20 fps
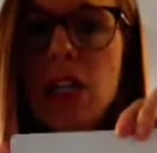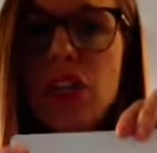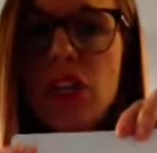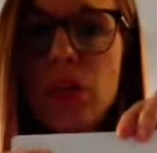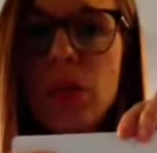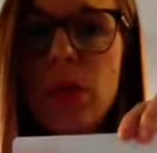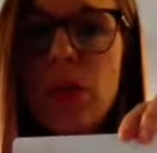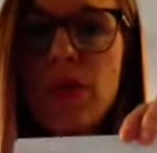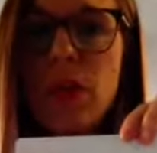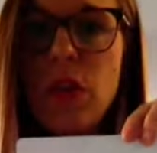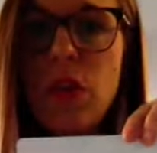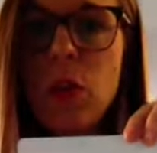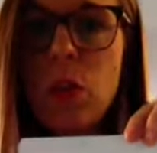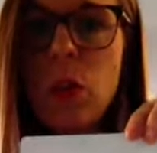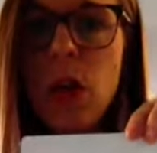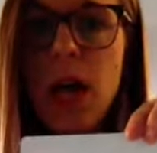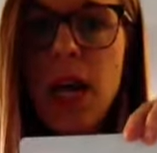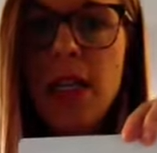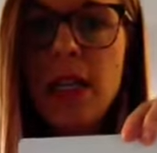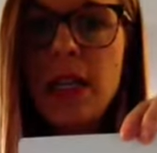so we've got the
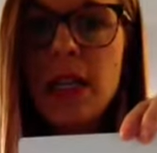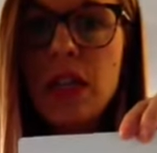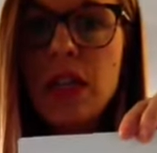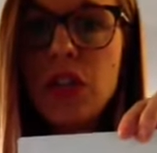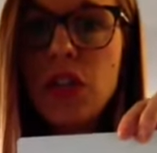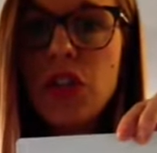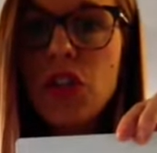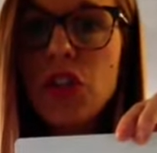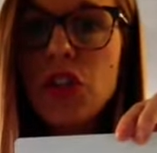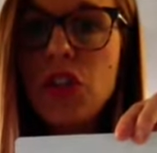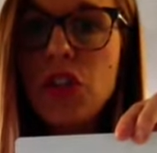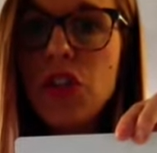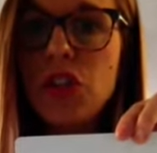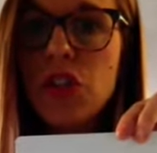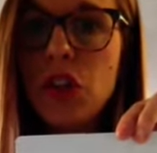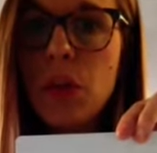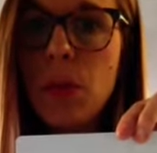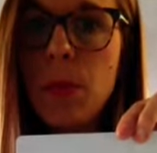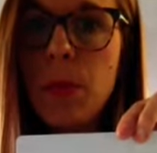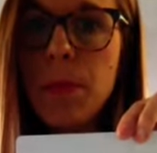word
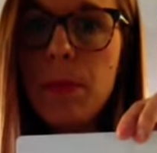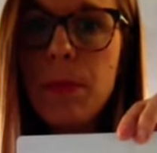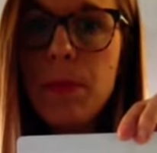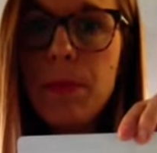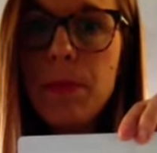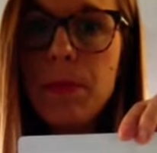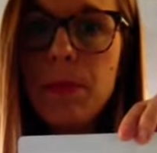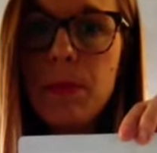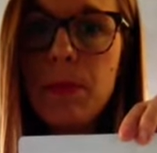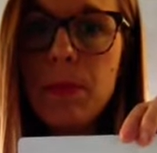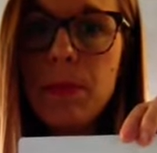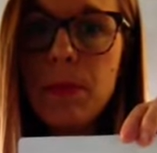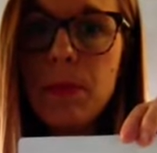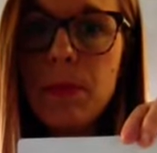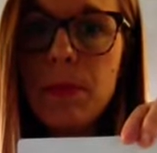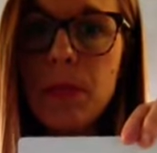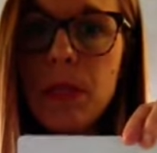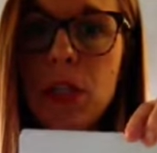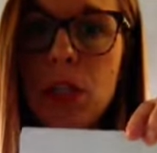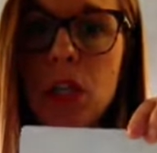some.
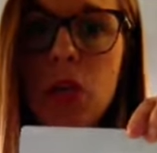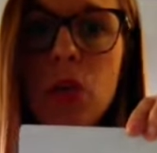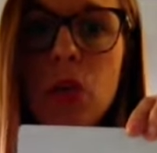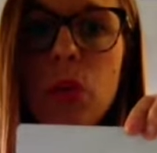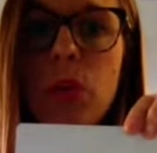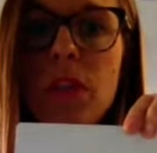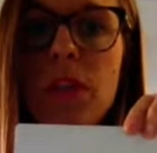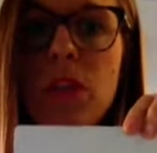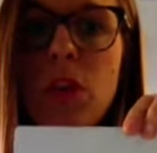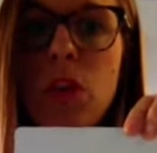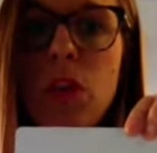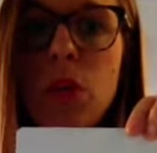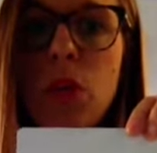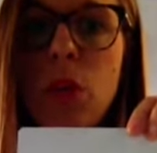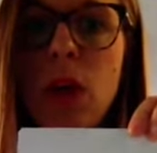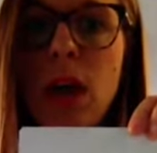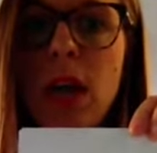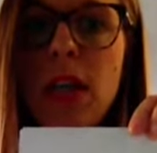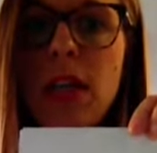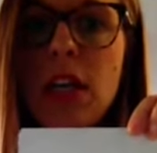We've got the
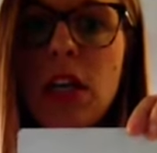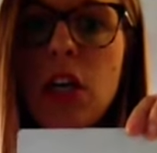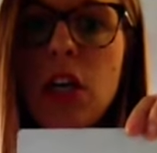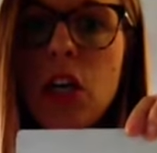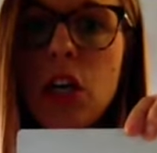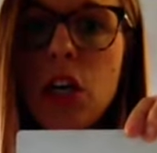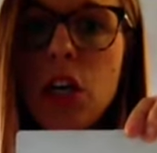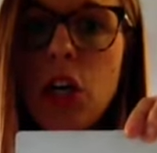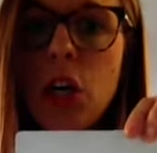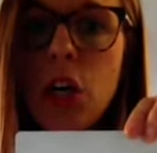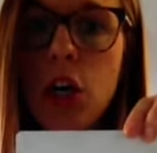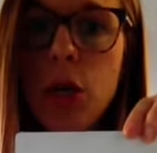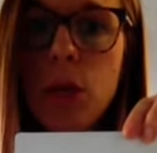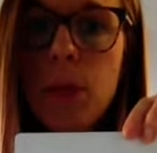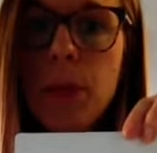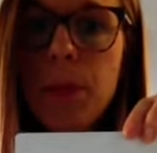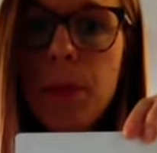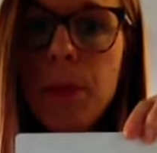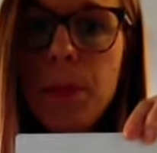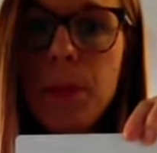word
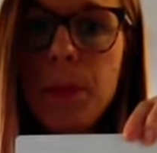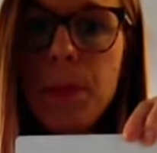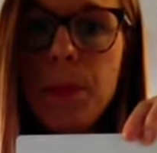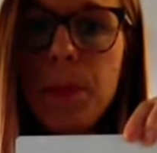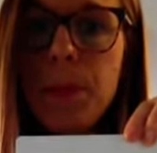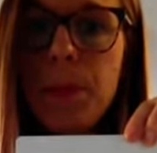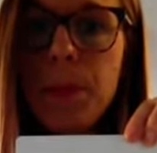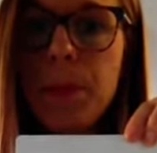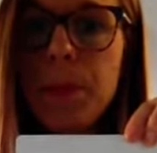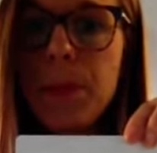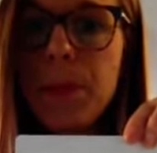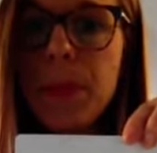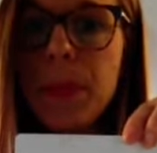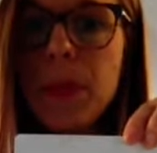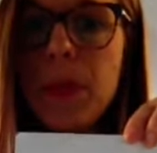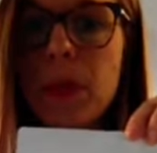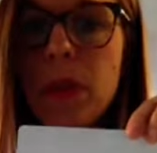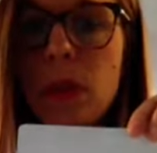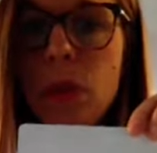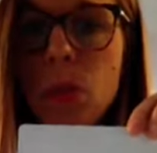come,
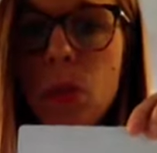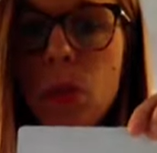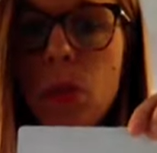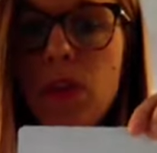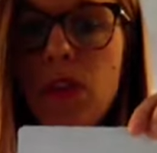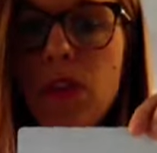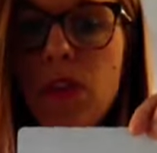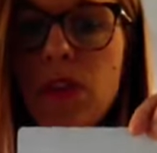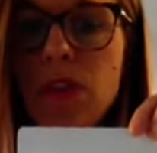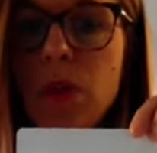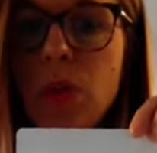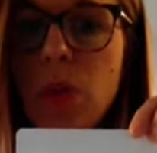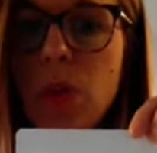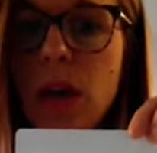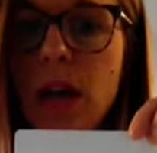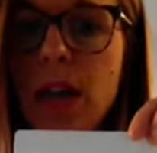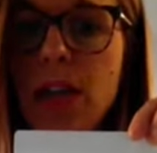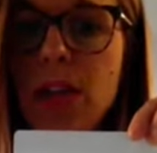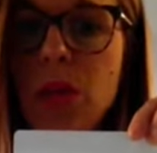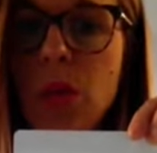we've got the word